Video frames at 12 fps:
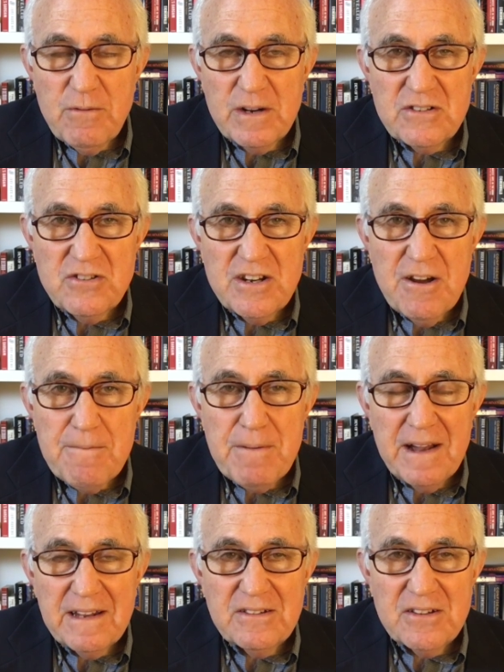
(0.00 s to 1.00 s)
what
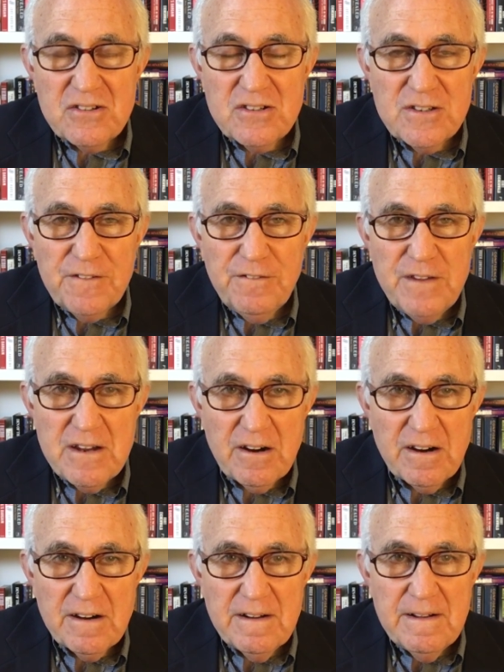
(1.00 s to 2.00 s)
geopoliticians
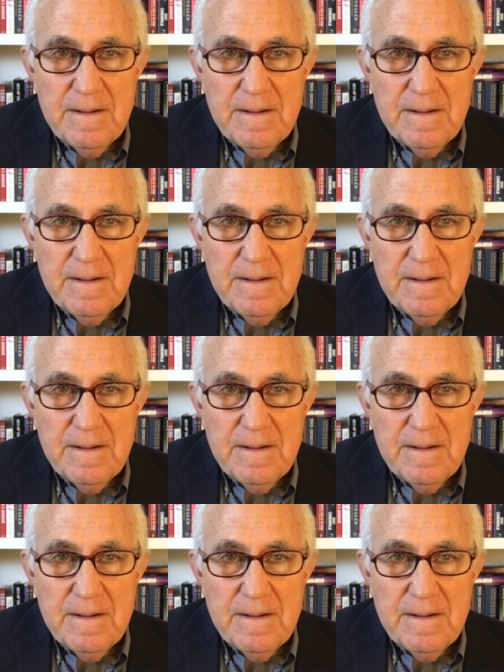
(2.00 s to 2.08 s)
fear